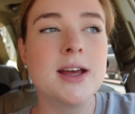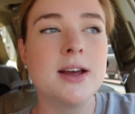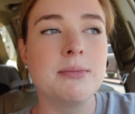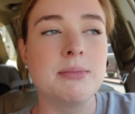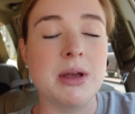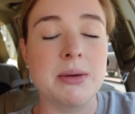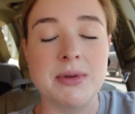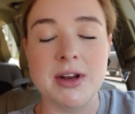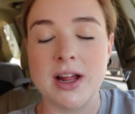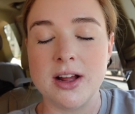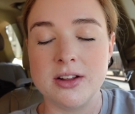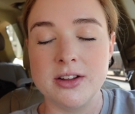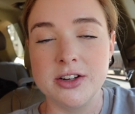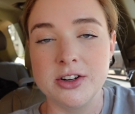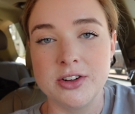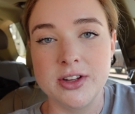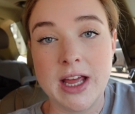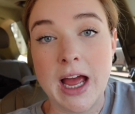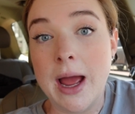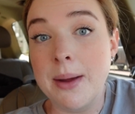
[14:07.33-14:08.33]
Maybe not
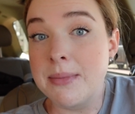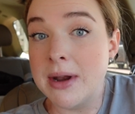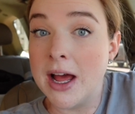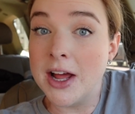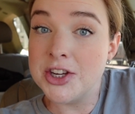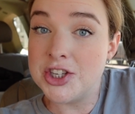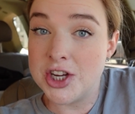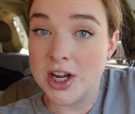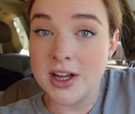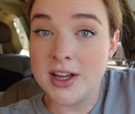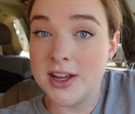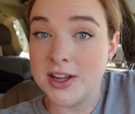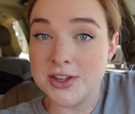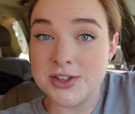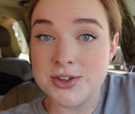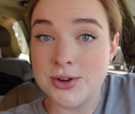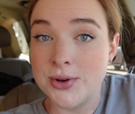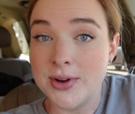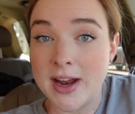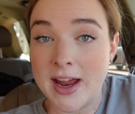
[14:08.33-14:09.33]
clearly. I'm not chugging
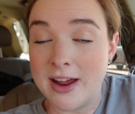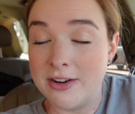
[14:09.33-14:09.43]
soda